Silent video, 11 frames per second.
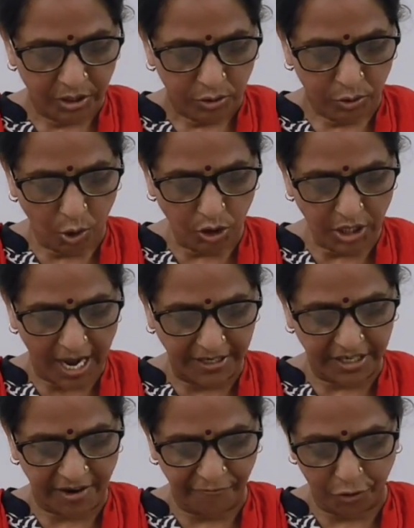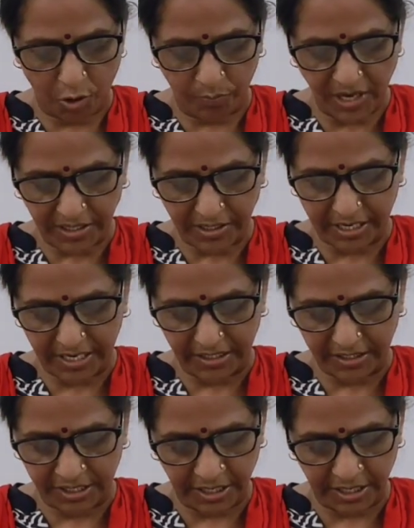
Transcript: those items from the trash